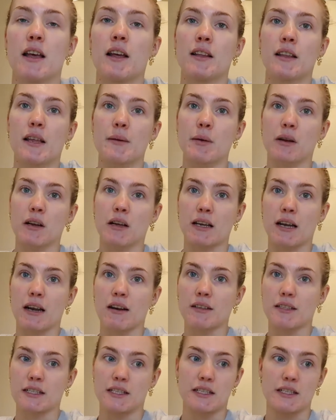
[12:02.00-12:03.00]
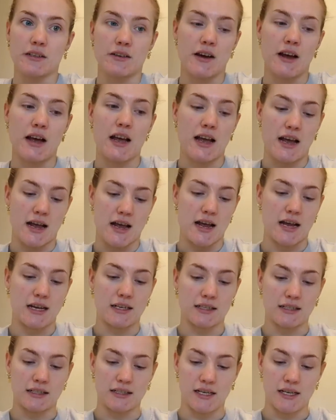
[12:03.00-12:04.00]
they put like keratin in your hair
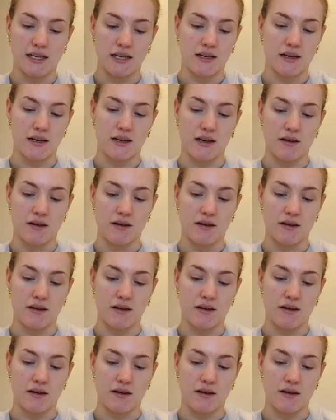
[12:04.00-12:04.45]
and it